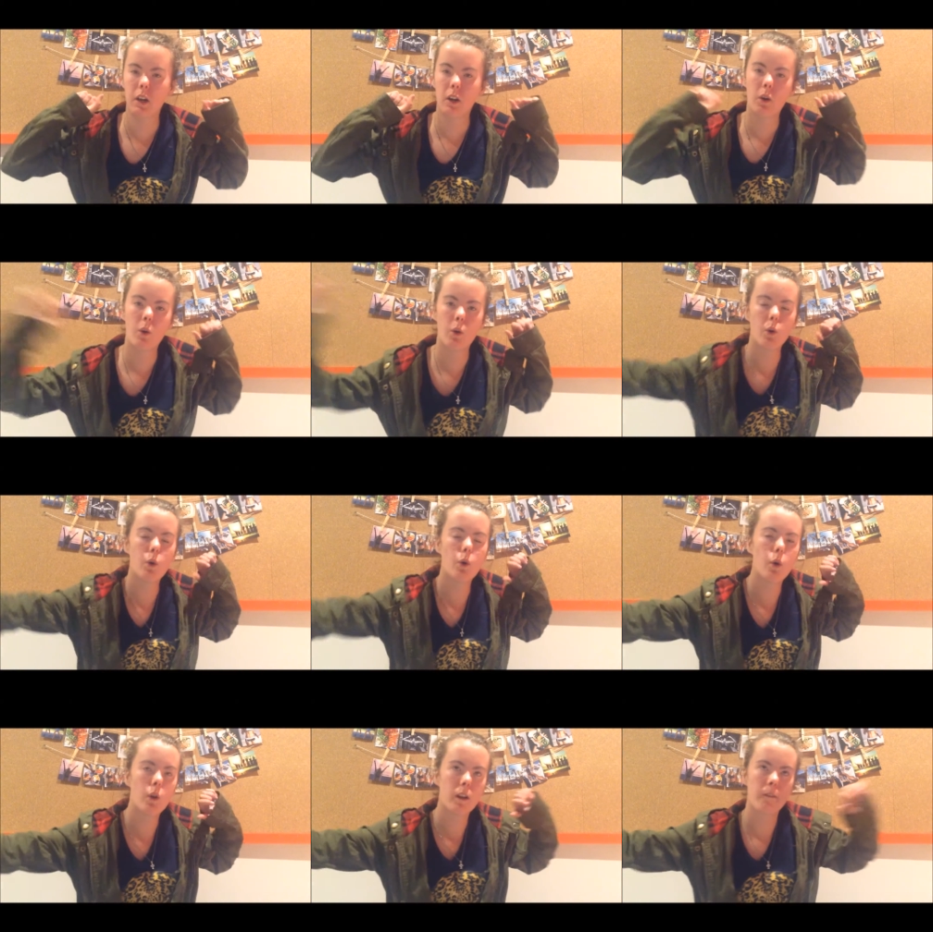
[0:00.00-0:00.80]

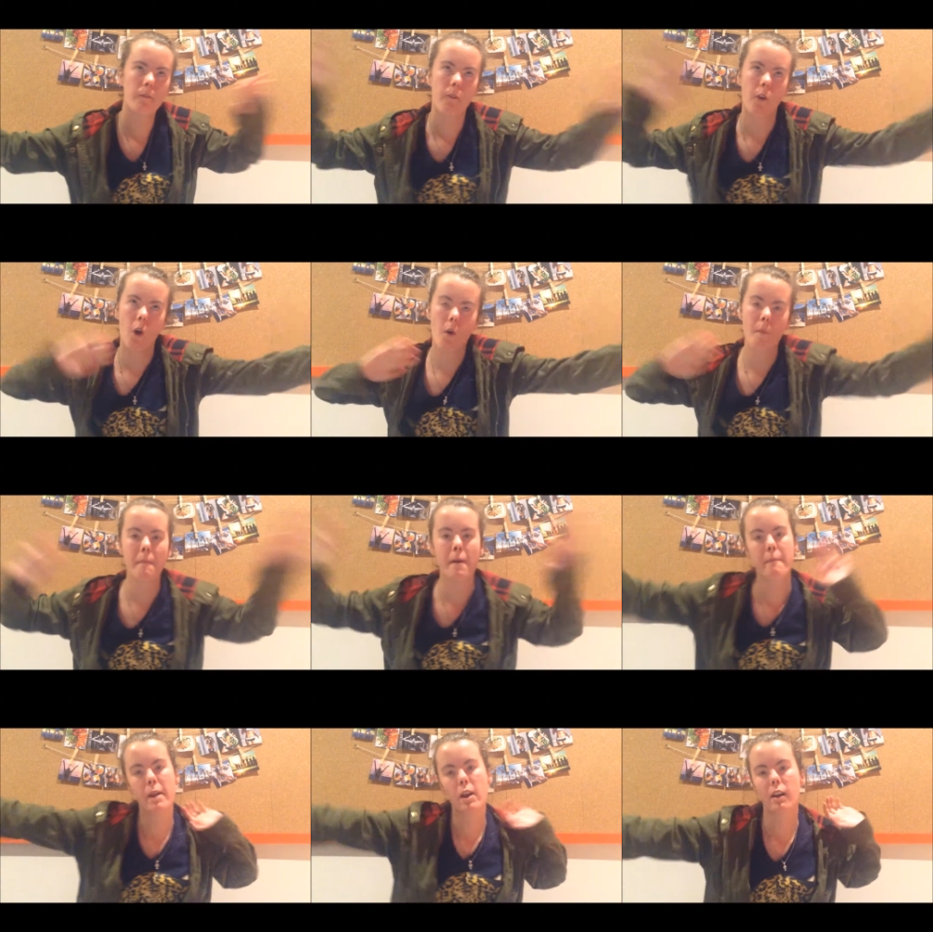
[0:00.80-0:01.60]
haul
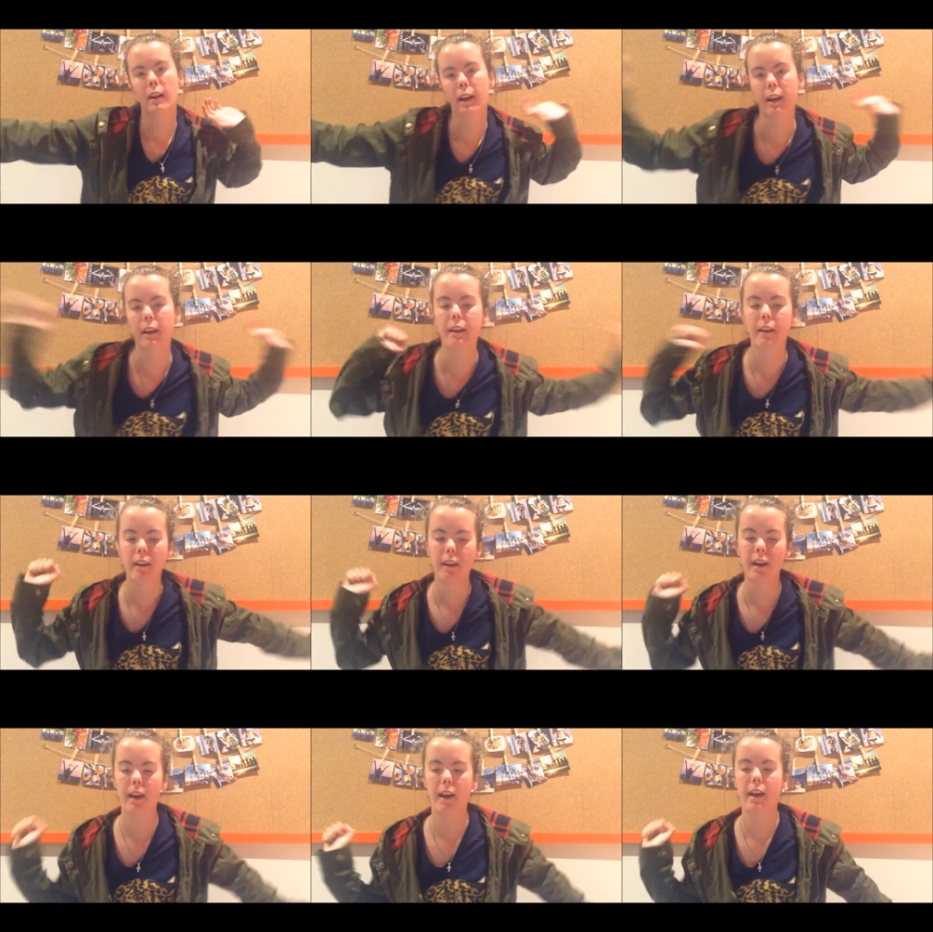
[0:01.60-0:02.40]
from
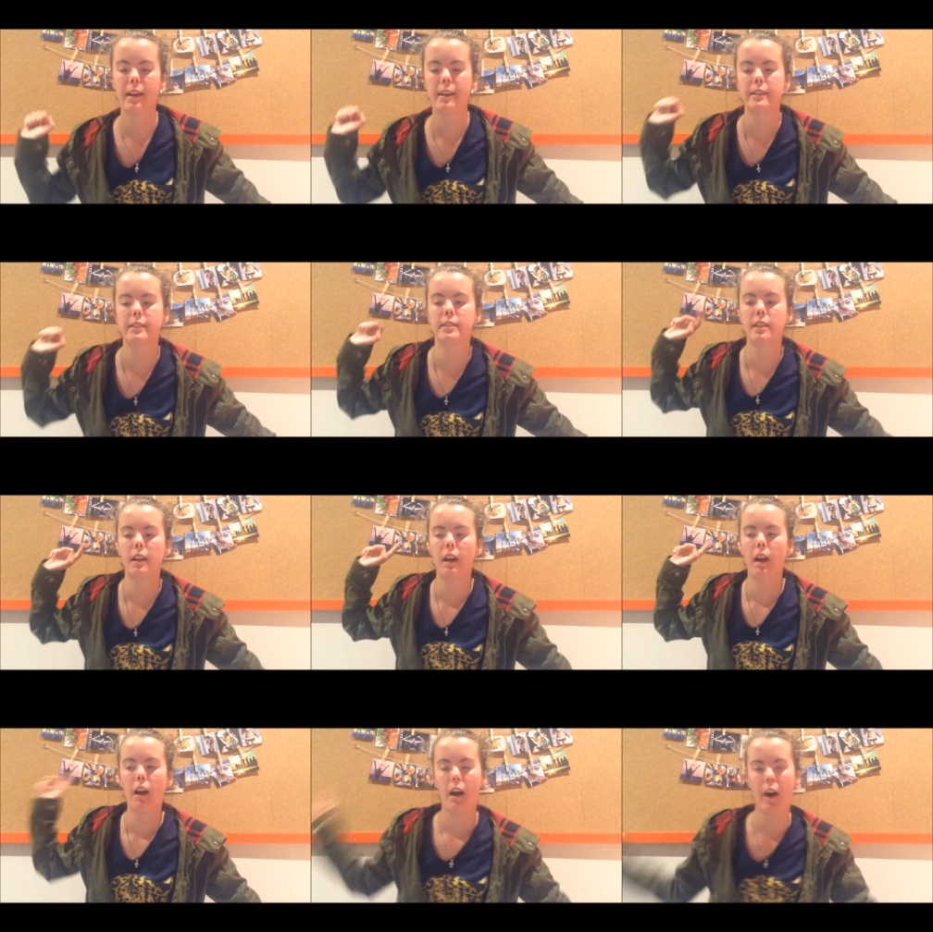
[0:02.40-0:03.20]
America and
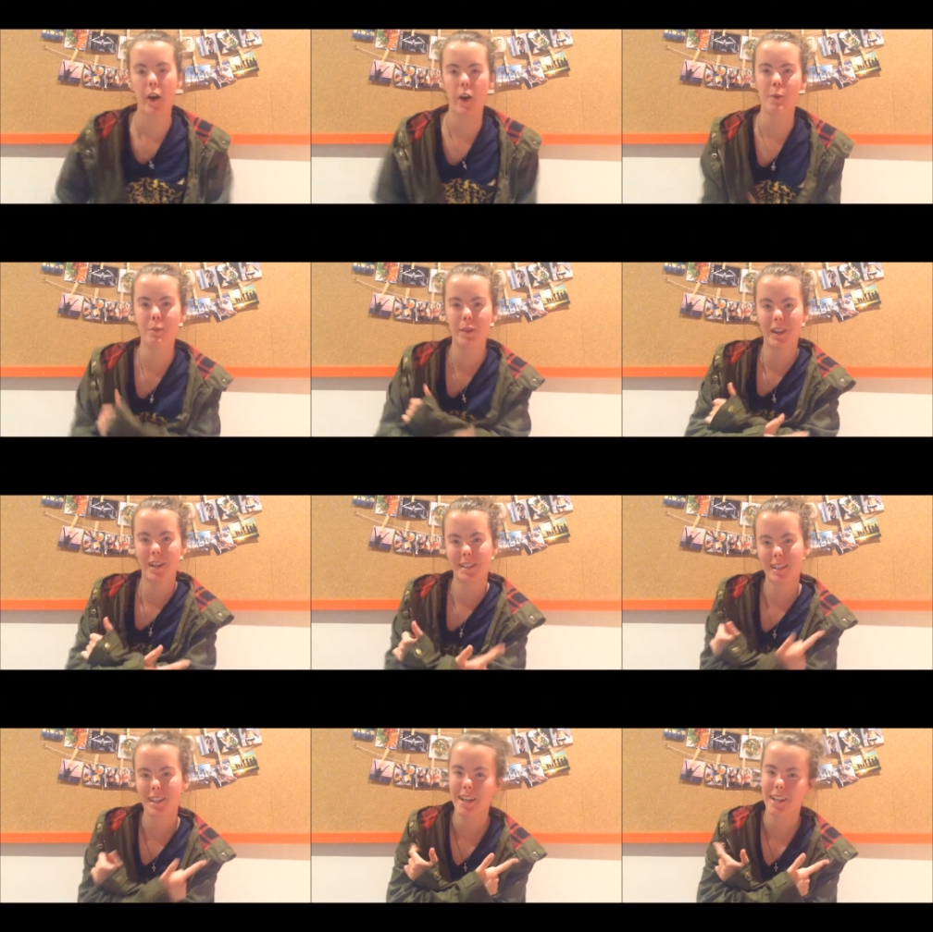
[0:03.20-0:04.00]
I hope you
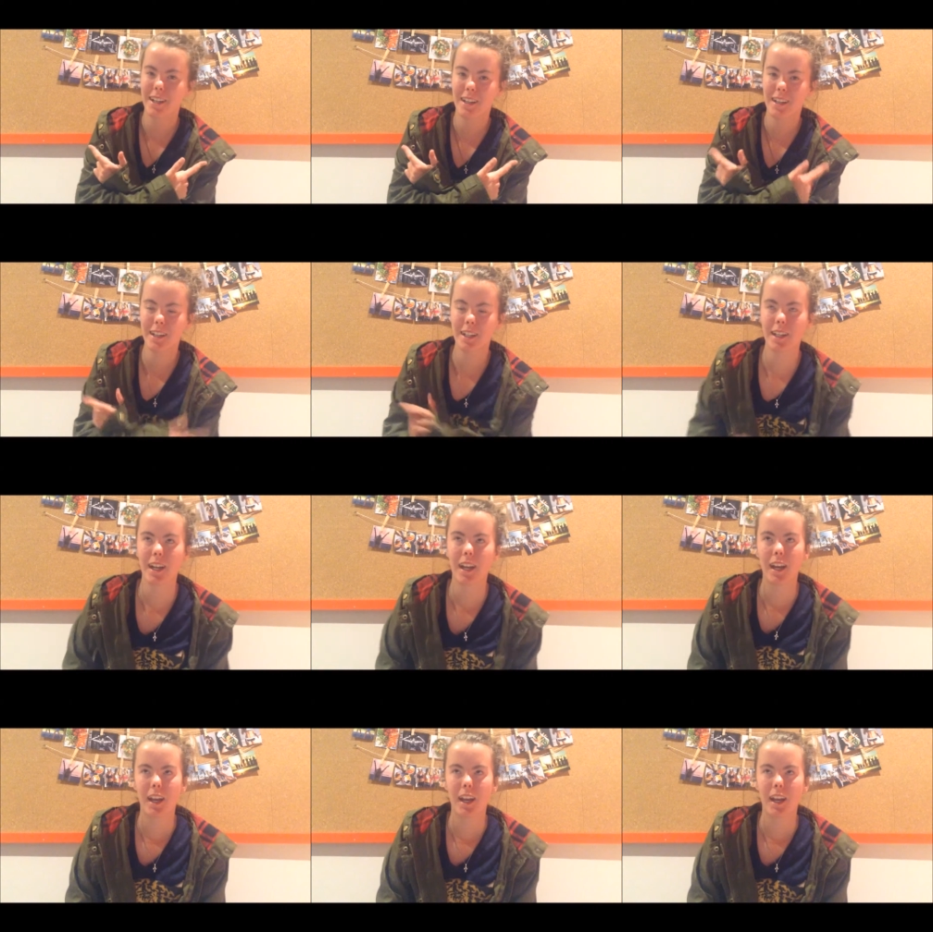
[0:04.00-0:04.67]
guys like it.